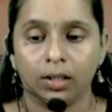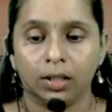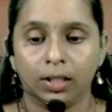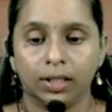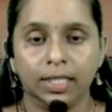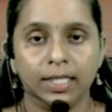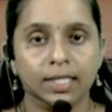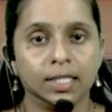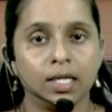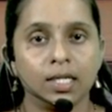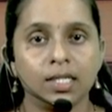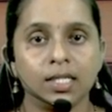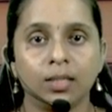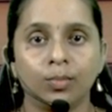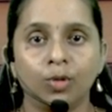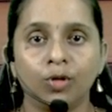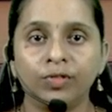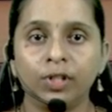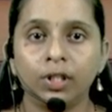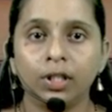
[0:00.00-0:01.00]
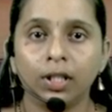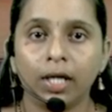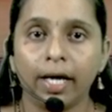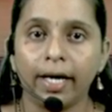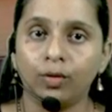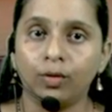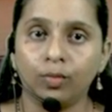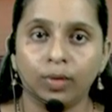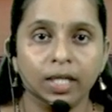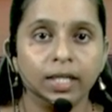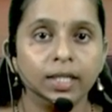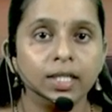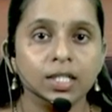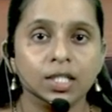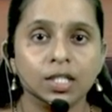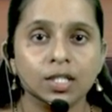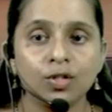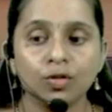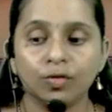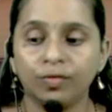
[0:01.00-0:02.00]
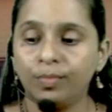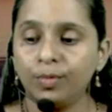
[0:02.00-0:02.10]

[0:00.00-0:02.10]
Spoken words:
These are some of the advantages of